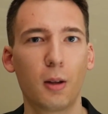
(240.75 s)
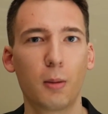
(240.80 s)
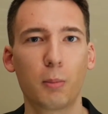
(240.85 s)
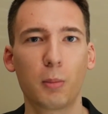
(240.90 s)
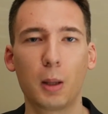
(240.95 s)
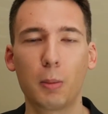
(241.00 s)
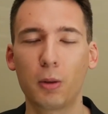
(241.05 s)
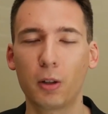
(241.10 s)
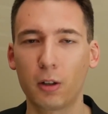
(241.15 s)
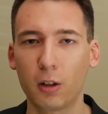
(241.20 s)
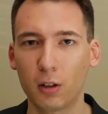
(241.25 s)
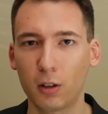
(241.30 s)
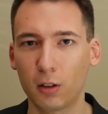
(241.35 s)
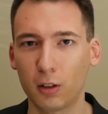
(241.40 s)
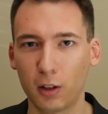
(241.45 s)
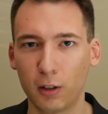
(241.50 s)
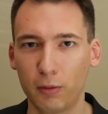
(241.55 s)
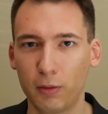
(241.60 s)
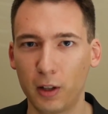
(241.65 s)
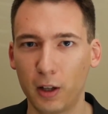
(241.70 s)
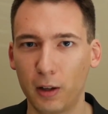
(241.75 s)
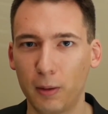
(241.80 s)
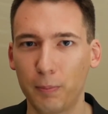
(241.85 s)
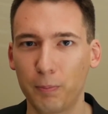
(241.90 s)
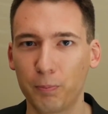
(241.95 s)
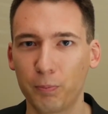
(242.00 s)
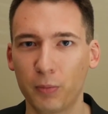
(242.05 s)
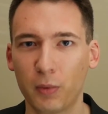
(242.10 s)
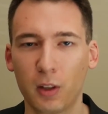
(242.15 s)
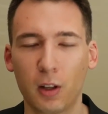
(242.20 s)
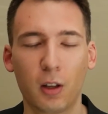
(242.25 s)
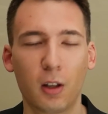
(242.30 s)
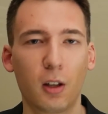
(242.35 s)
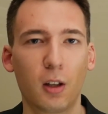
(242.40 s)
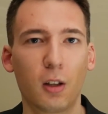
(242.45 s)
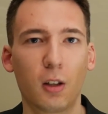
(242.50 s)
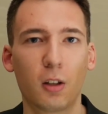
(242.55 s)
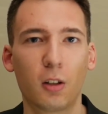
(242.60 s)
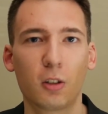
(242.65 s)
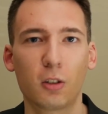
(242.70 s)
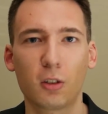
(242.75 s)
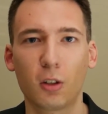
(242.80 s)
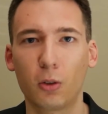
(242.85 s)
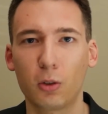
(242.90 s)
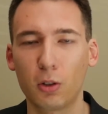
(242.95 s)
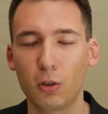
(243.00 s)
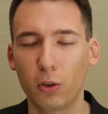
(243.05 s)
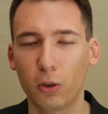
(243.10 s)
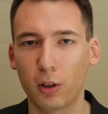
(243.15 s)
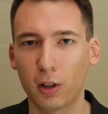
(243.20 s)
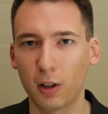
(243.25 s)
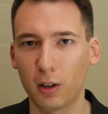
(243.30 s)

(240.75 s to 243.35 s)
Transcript: people are going to love that. So you look